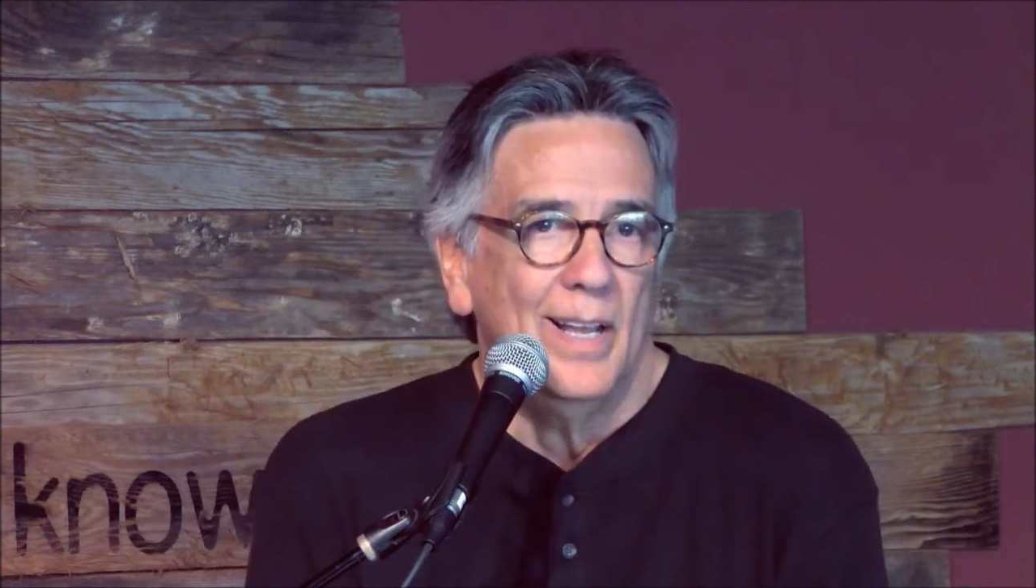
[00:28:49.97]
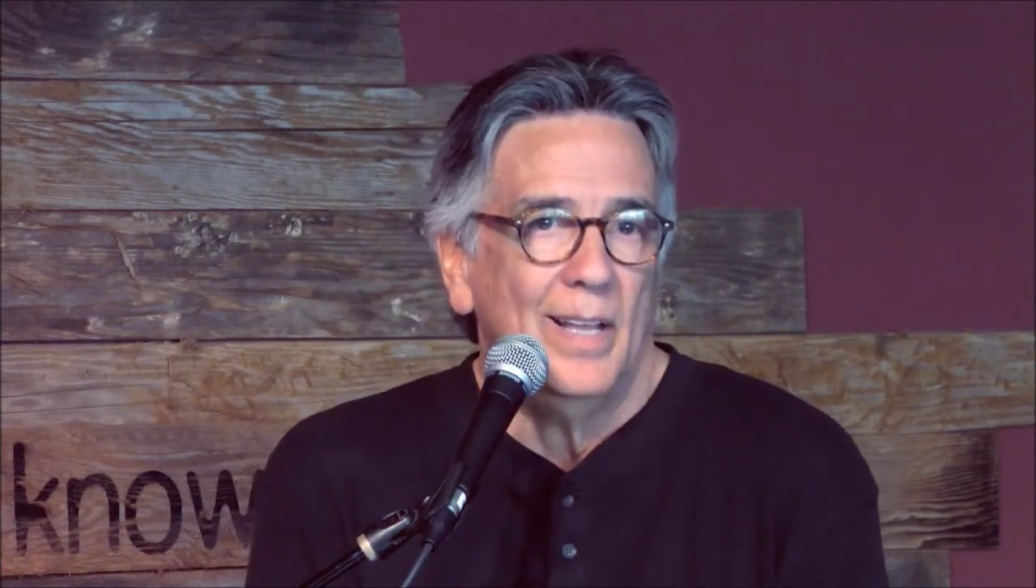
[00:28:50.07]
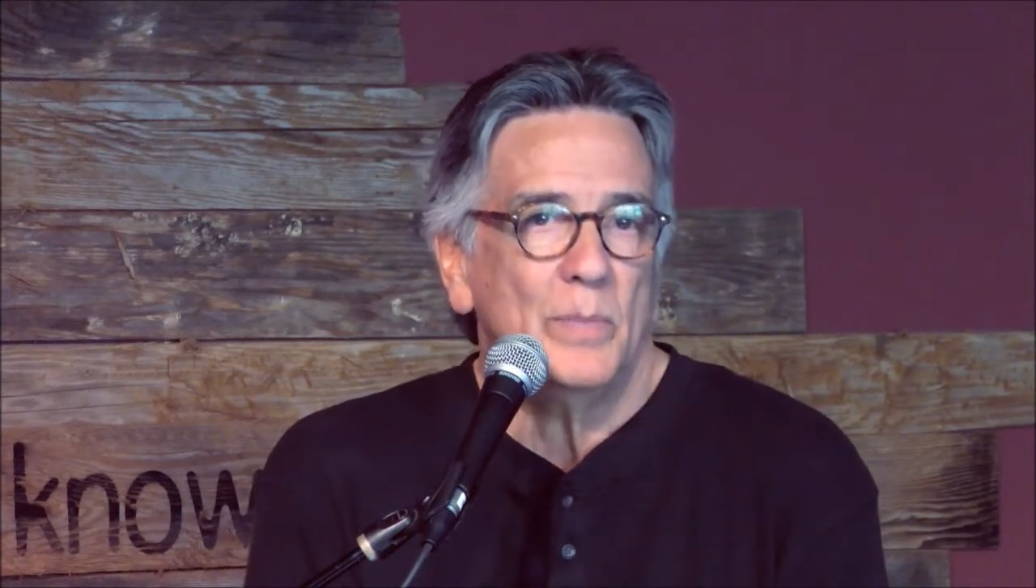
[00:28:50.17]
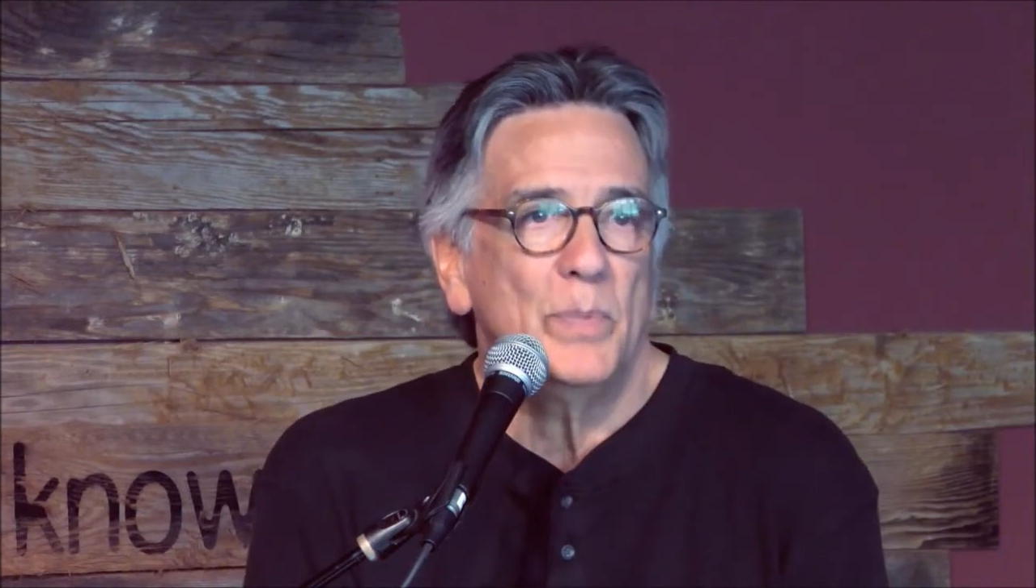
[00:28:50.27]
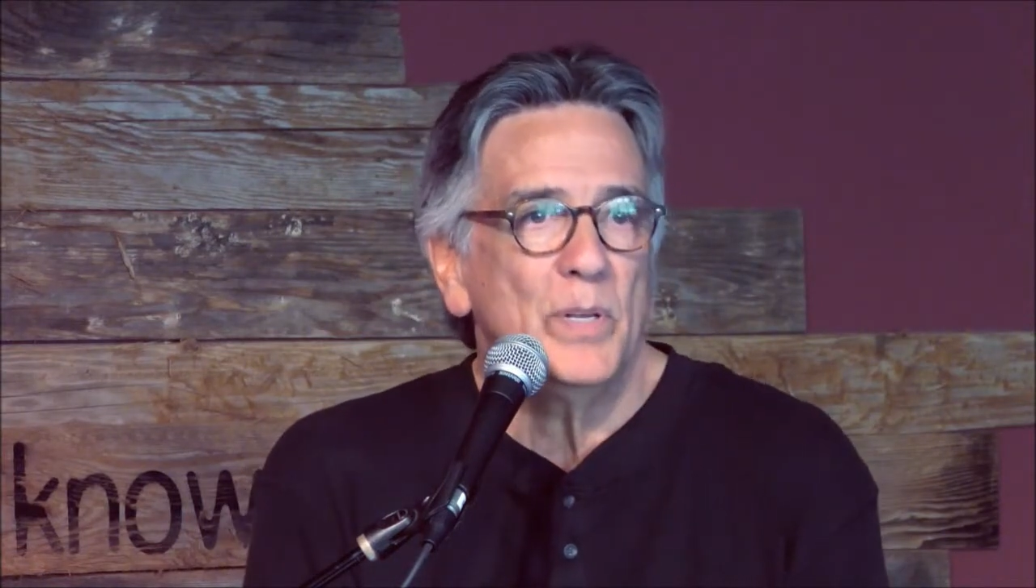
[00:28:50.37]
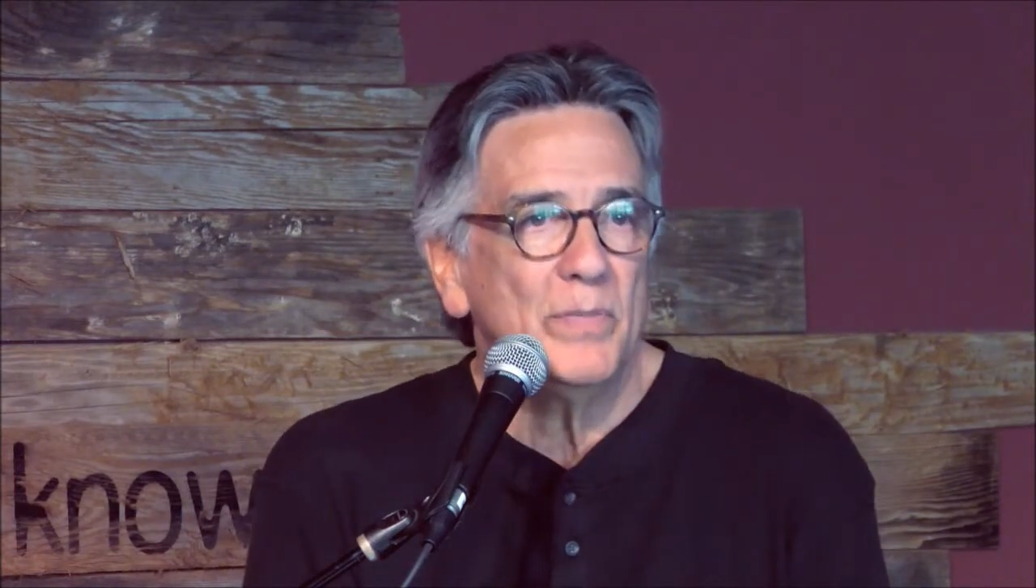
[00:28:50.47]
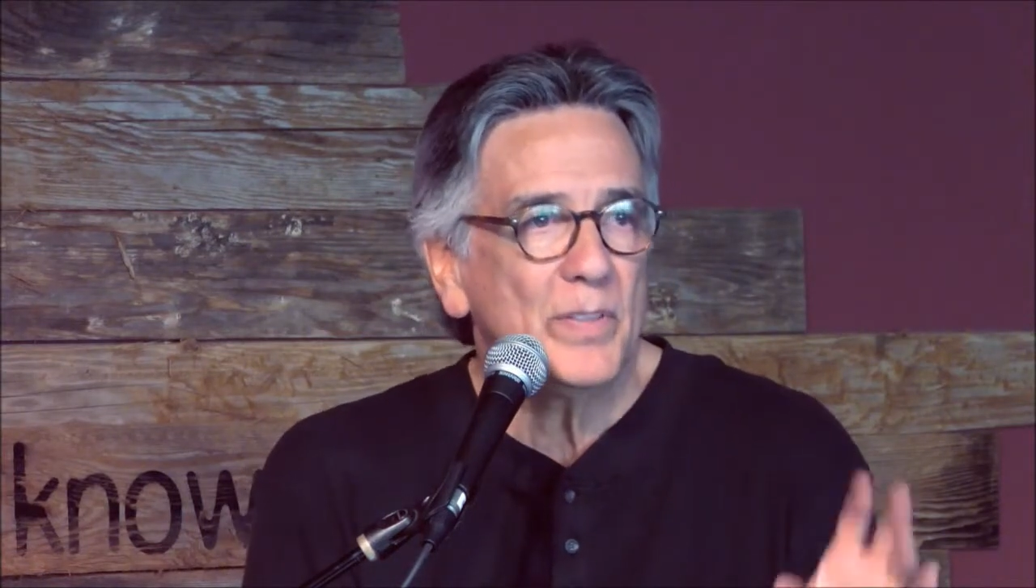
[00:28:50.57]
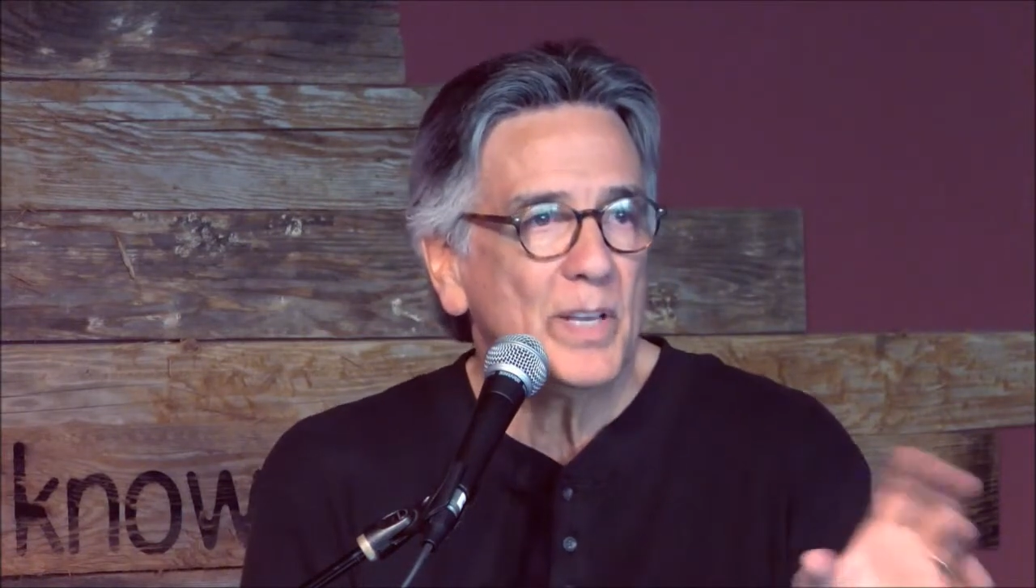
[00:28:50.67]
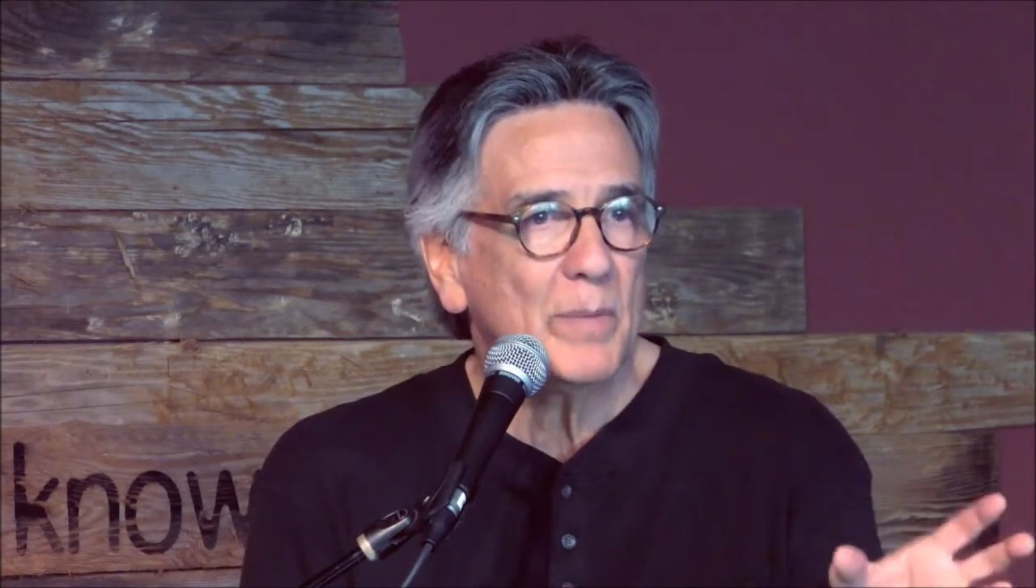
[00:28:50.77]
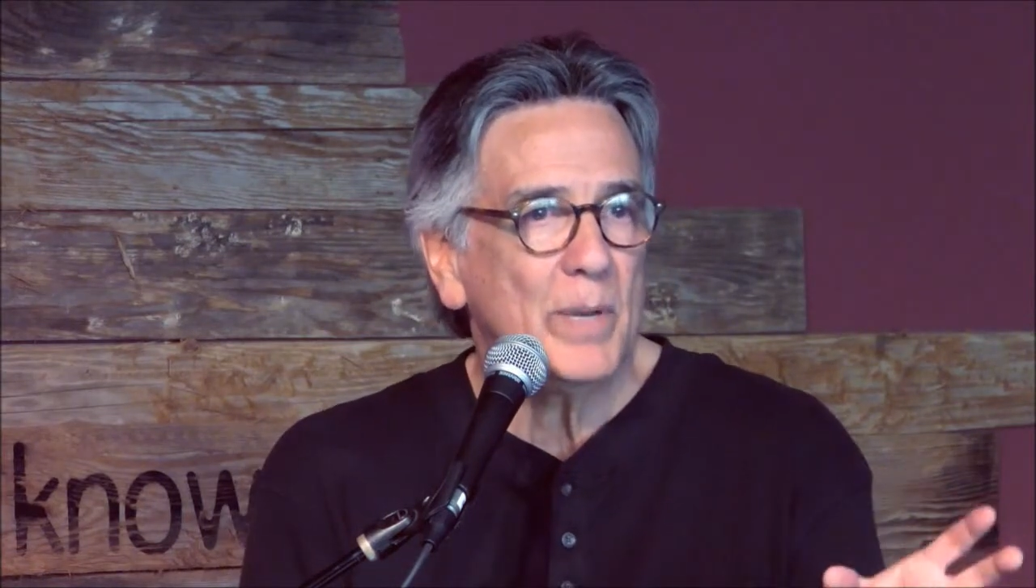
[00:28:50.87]
And the beautiful
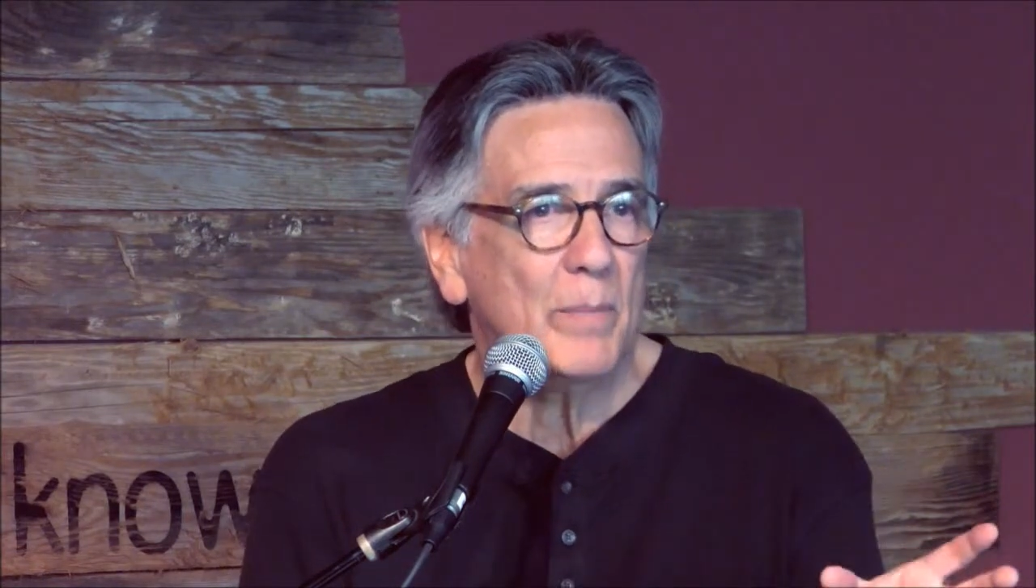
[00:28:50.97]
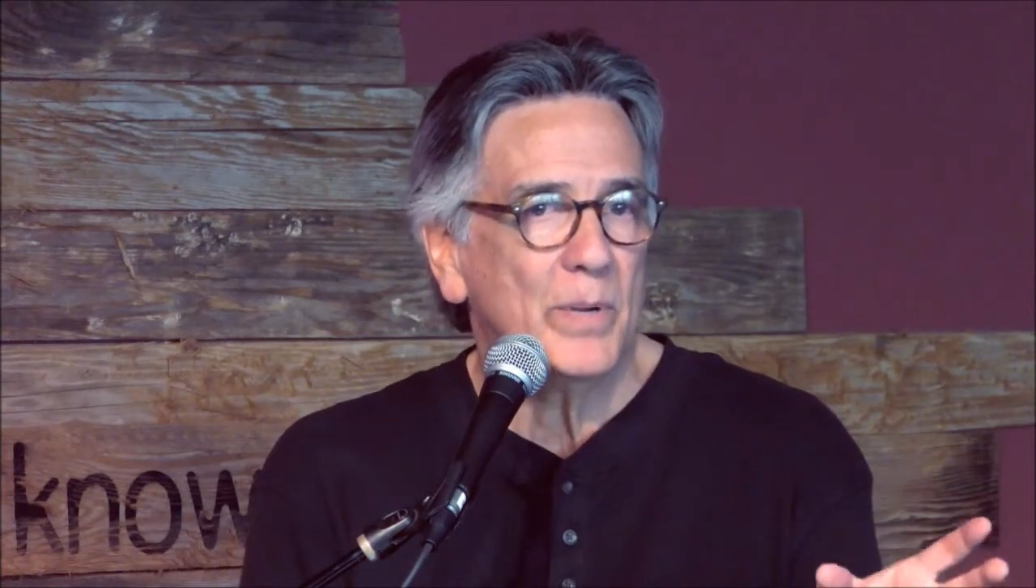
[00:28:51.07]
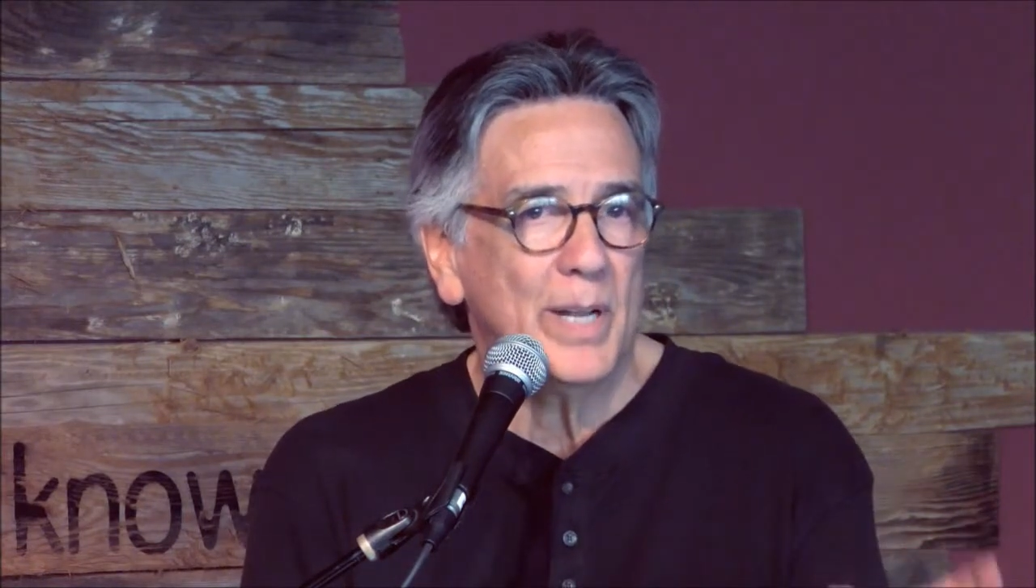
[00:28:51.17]
thing about